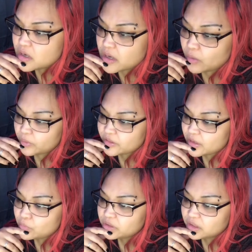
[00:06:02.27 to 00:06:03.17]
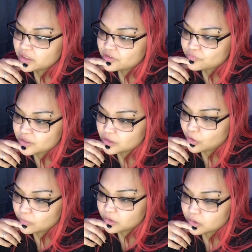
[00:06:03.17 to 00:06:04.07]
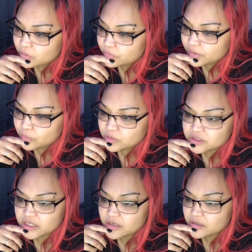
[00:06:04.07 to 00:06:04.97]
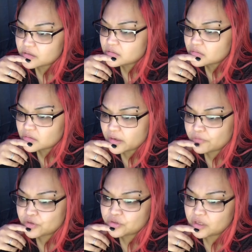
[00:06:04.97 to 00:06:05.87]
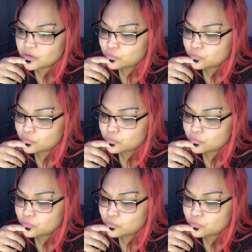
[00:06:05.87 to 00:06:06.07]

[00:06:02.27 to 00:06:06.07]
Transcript: And they would leave me home alone, they would take everything: